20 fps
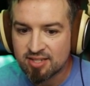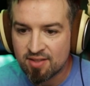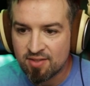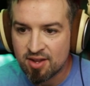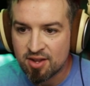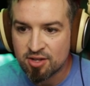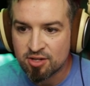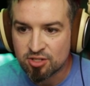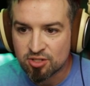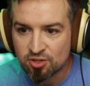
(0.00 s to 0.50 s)
and
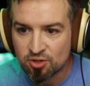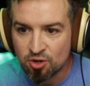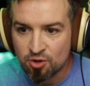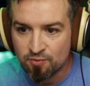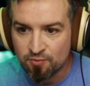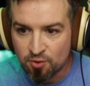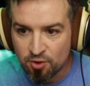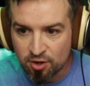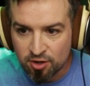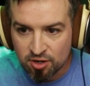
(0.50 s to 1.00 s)
then you scroll
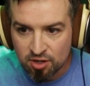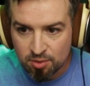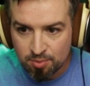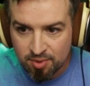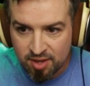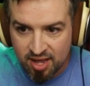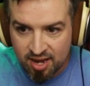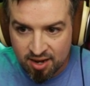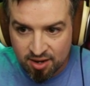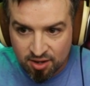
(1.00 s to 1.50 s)
forward a little
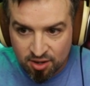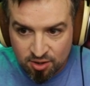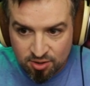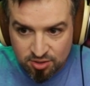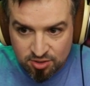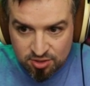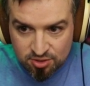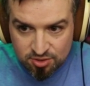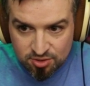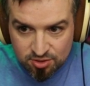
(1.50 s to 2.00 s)
bit, and it goes
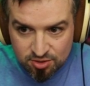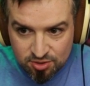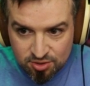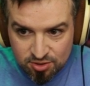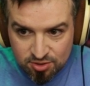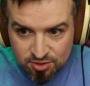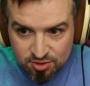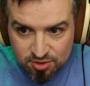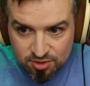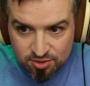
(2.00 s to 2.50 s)
do do
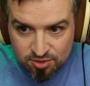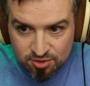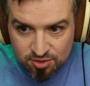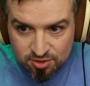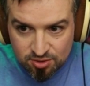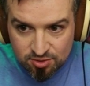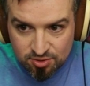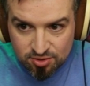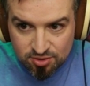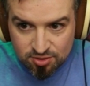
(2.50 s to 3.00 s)
do do
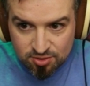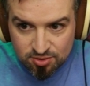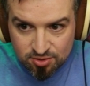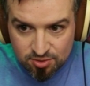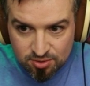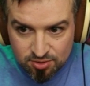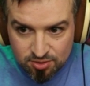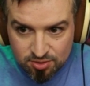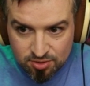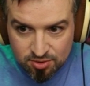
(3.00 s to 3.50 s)
do do
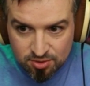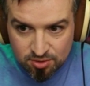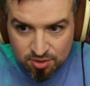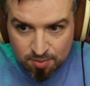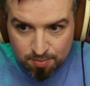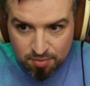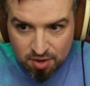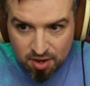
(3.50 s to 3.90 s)
do do.